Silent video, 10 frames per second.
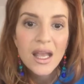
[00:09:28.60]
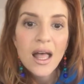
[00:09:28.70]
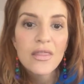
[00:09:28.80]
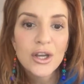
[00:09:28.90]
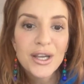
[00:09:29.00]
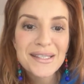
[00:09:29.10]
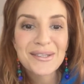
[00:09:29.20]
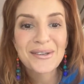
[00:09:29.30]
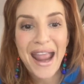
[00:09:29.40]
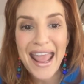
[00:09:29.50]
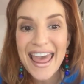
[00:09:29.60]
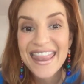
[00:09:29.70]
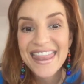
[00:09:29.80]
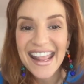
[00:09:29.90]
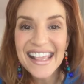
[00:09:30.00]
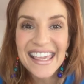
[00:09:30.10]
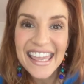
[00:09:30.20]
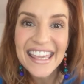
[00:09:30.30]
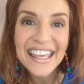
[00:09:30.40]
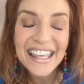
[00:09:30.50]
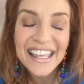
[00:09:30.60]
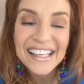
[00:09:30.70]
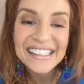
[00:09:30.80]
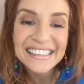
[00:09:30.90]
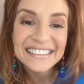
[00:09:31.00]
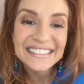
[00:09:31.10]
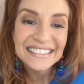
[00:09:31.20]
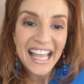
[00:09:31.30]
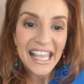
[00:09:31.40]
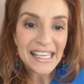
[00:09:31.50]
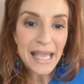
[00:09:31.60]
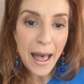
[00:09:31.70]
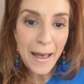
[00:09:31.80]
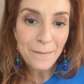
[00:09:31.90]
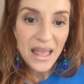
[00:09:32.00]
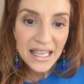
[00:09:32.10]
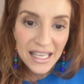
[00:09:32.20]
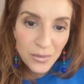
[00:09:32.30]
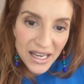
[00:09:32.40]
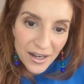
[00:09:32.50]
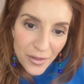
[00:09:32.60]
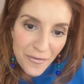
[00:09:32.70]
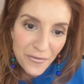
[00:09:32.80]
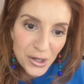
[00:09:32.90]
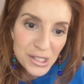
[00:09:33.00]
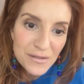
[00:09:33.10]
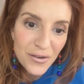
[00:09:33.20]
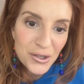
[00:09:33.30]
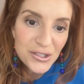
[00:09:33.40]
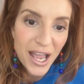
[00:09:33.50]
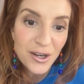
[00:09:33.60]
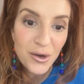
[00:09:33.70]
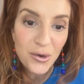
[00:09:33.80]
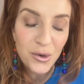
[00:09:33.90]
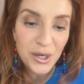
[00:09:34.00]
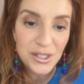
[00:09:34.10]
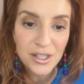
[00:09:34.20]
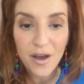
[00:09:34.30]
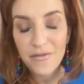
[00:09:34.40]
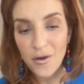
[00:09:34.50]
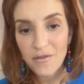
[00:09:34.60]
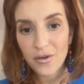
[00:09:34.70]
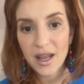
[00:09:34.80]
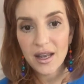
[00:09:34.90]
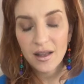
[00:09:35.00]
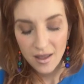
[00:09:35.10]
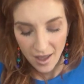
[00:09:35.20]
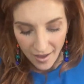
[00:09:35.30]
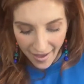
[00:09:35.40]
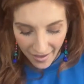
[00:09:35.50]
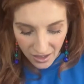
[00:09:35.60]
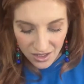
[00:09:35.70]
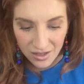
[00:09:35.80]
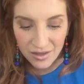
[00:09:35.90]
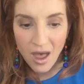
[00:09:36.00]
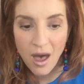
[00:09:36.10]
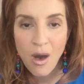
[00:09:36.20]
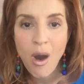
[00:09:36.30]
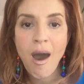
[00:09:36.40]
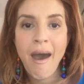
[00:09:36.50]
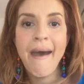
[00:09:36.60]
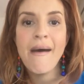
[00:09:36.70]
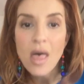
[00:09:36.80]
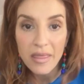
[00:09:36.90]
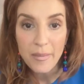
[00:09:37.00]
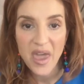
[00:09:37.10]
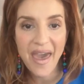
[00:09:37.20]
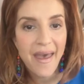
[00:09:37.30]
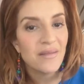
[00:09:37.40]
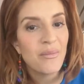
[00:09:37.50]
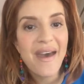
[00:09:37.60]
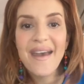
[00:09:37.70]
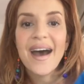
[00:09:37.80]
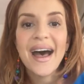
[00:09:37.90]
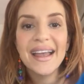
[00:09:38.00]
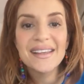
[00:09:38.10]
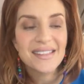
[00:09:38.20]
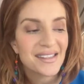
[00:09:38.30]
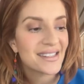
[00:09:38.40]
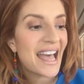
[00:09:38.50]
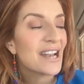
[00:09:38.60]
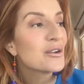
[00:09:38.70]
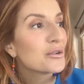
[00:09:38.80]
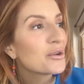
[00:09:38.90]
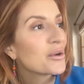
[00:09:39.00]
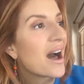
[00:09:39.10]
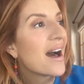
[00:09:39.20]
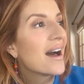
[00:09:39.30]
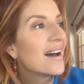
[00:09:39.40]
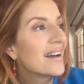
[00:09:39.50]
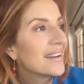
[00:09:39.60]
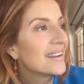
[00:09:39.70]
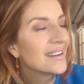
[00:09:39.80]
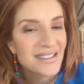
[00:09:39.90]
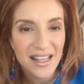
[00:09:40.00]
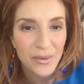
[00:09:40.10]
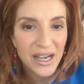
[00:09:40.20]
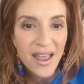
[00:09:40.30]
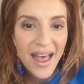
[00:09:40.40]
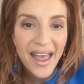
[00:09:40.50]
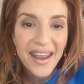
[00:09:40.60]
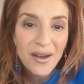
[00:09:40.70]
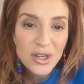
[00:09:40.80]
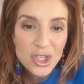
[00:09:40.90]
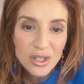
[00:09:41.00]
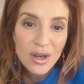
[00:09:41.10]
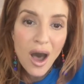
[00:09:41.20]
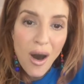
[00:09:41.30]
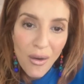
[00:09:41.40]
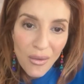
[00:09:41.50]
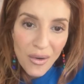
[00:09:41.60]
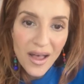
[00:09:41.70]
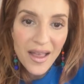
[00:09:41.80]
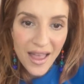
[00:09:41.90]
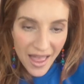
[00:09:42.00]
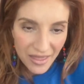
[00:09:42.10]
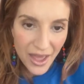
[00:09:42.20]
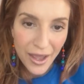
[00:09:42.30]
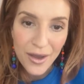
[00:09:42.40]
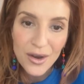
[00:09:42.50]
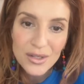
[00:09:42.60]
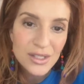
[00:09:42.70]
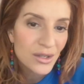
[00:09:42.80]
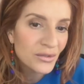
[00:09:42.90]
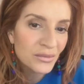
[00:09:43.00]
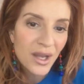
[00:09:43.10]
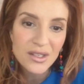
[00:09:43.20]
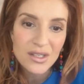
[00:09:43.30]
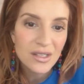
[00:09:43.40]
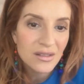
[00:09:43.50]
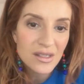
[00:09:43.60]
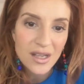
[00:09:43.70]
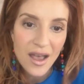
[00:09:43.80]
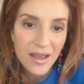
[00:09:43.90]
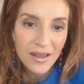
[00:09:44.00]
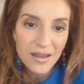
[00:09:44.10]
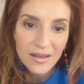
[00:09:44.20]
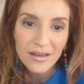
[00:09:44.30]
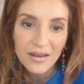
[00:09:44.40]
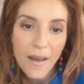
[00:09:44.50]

The cookies look great. Thank you. Yum. Can we hear the first verse and chorus of Over It? How could you know that behind my eyes a sad girl cried? Is that the right? And how could you know that I hurt so much inside?